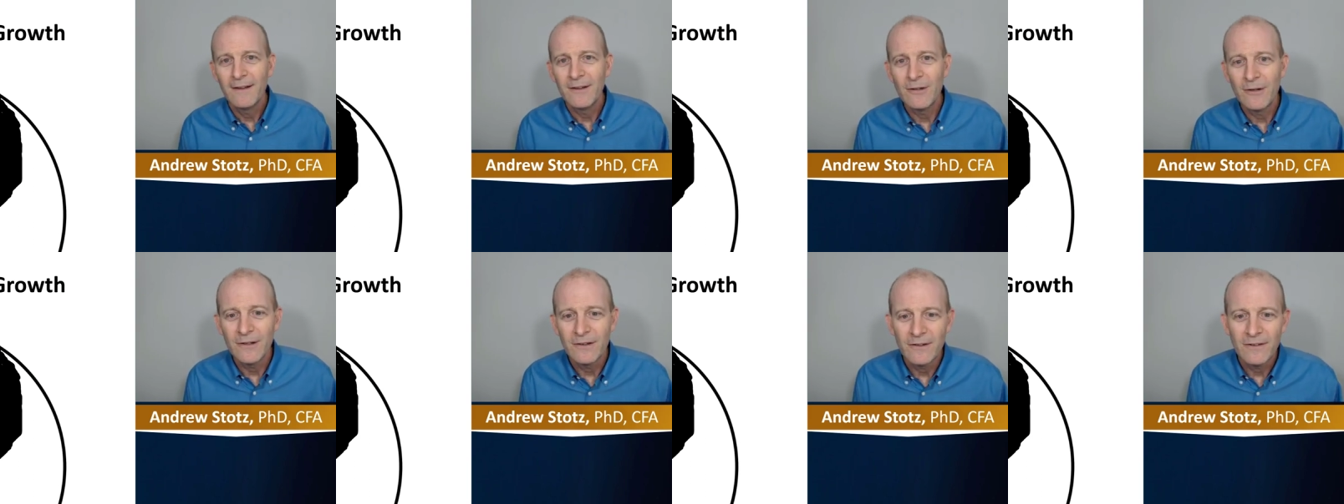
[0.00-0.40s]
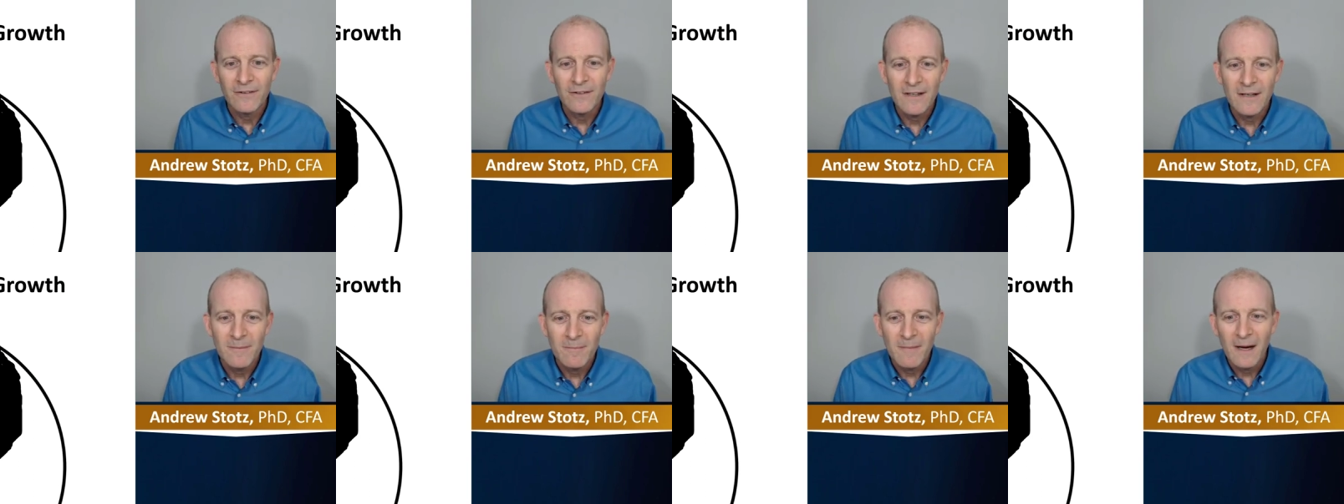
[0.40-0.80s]
You can
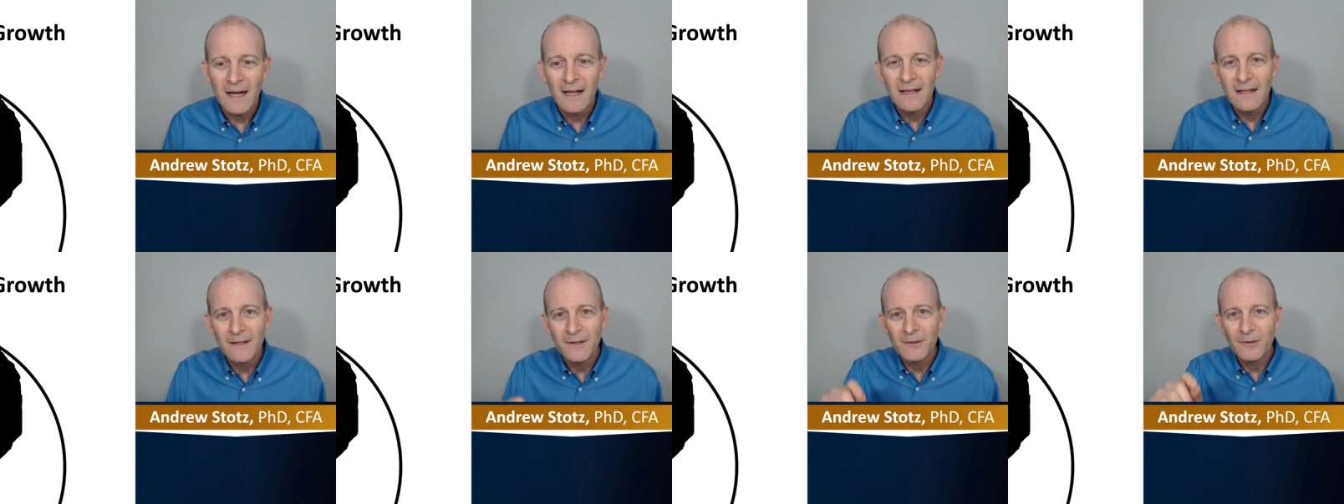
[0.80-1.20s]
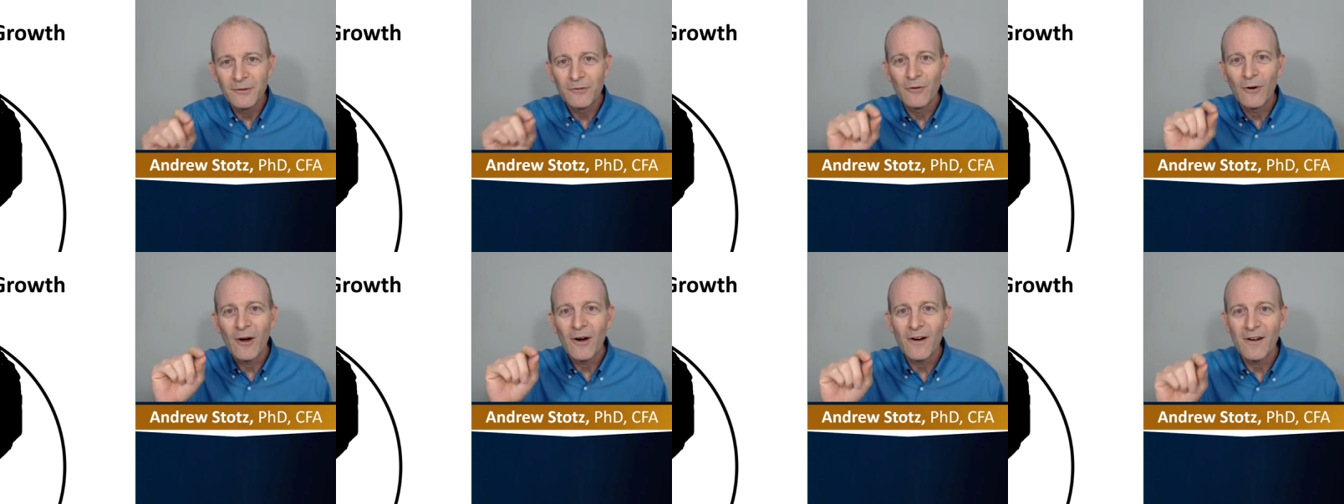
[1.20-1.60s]
see my little
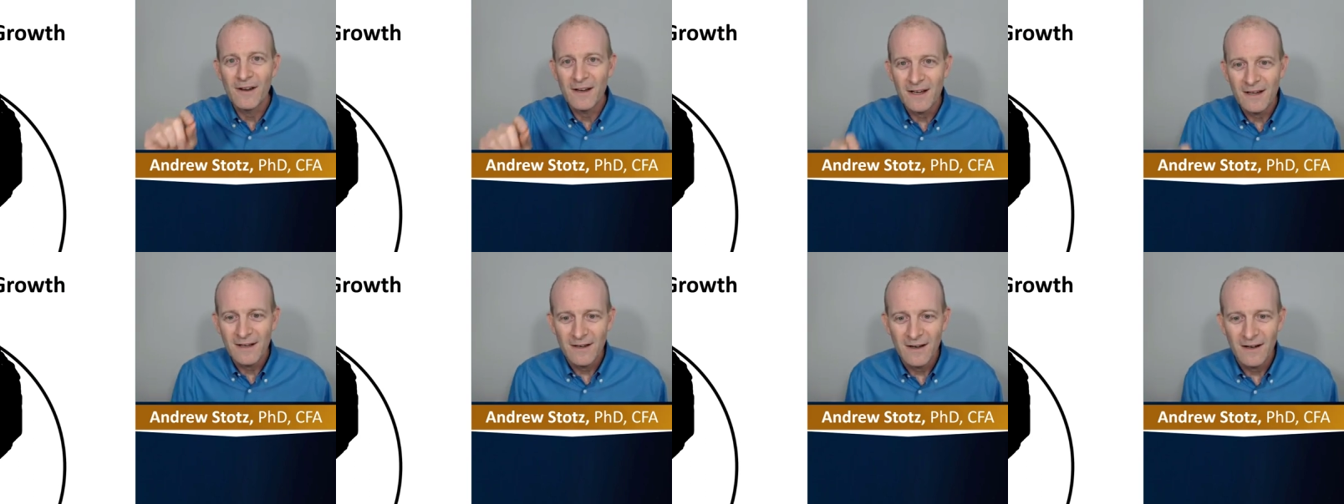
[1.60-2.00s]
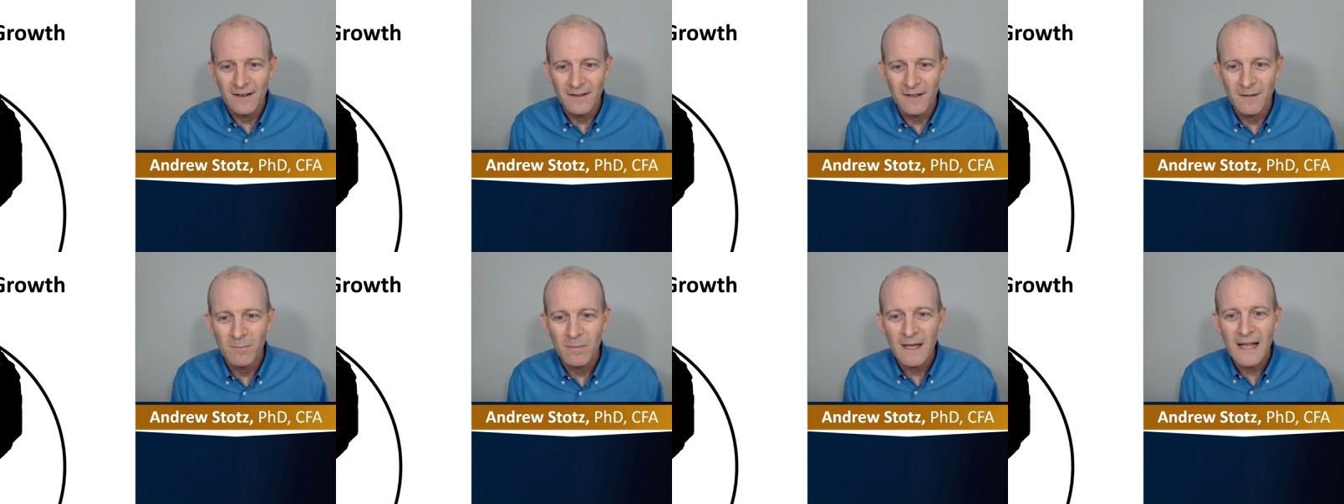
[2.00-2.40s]
drawing
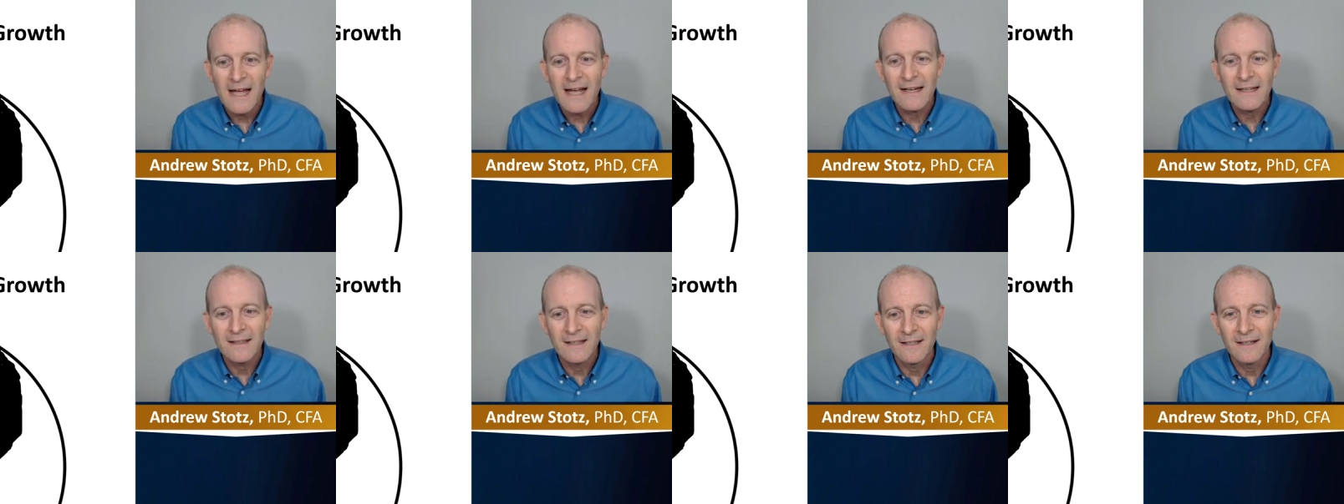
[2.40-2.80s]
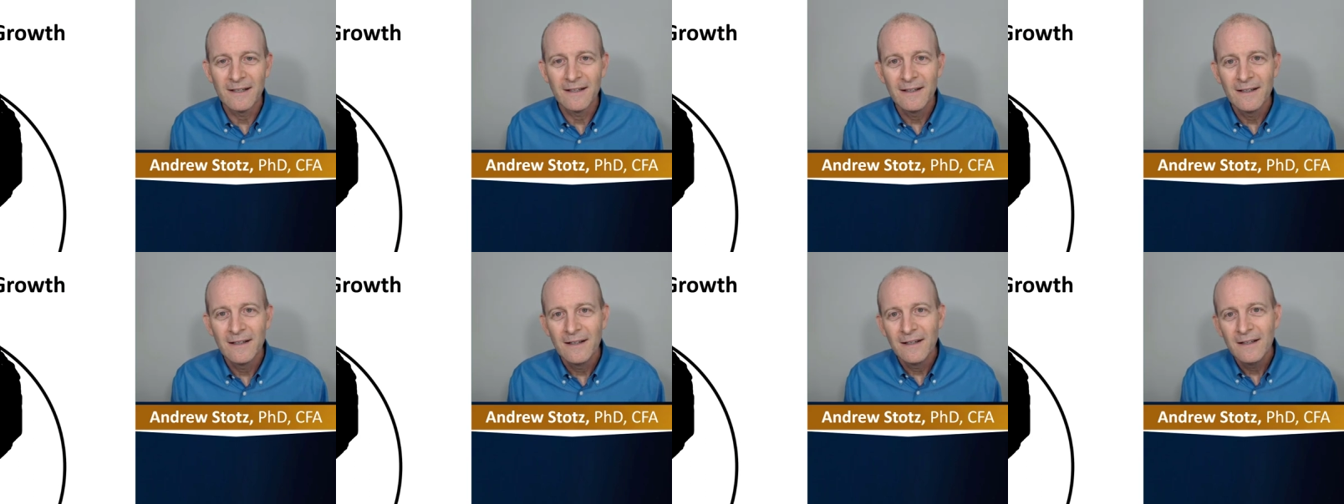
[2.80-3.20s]
on the black
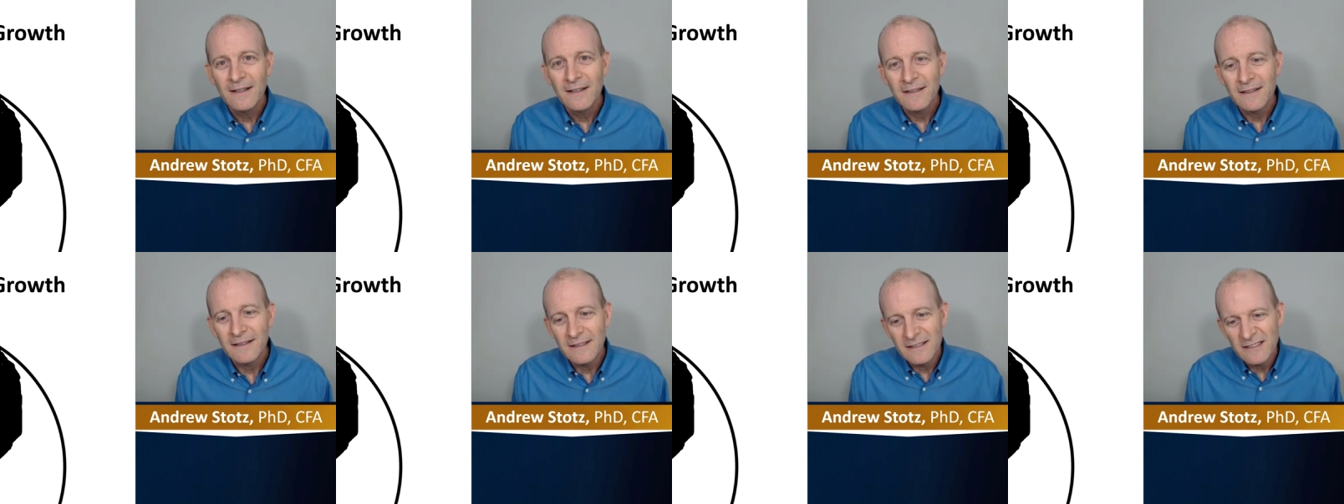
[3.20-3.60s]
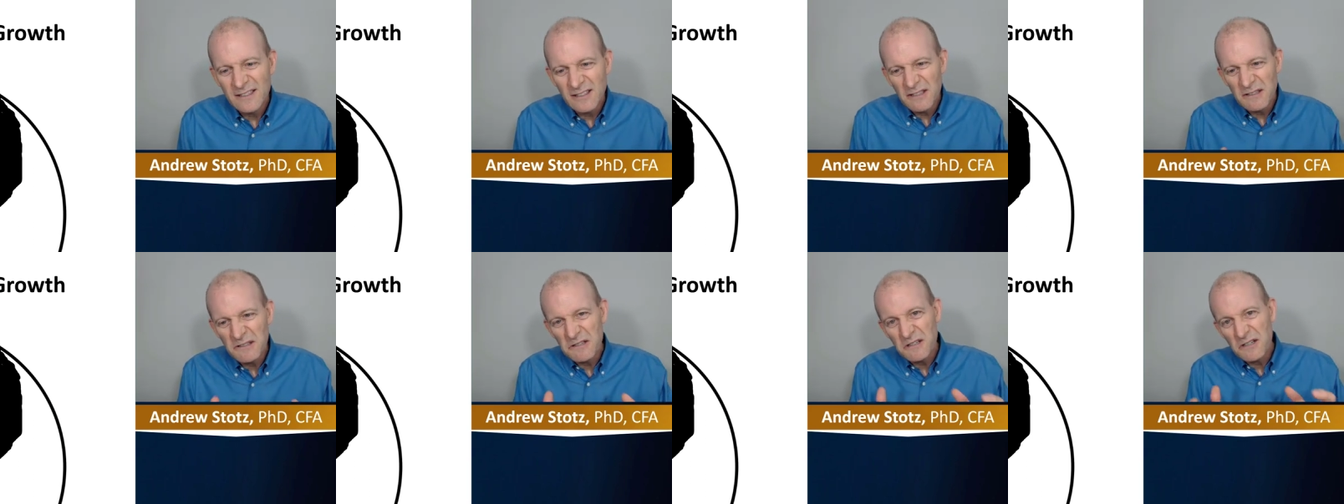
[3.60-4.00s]
there is